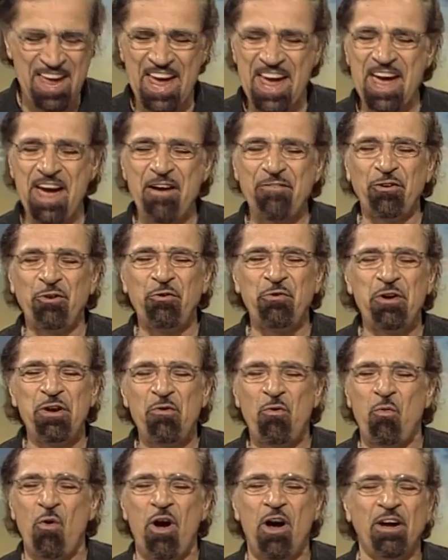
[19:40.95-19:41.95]

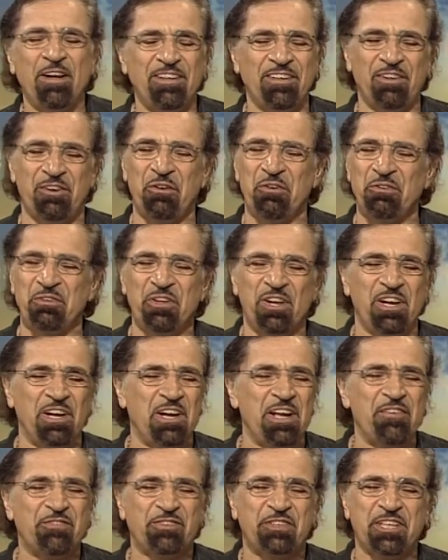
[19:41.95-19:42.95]
Everyone learn to
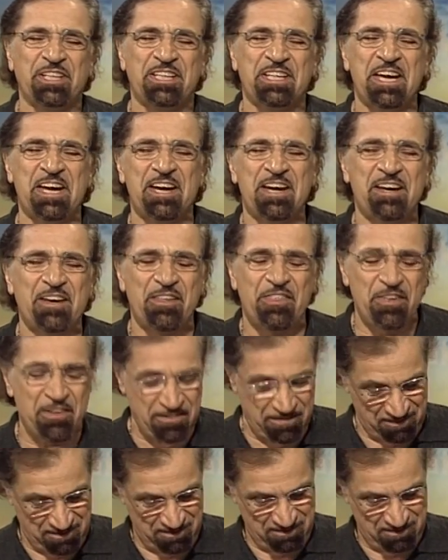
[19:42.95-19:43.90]
live together.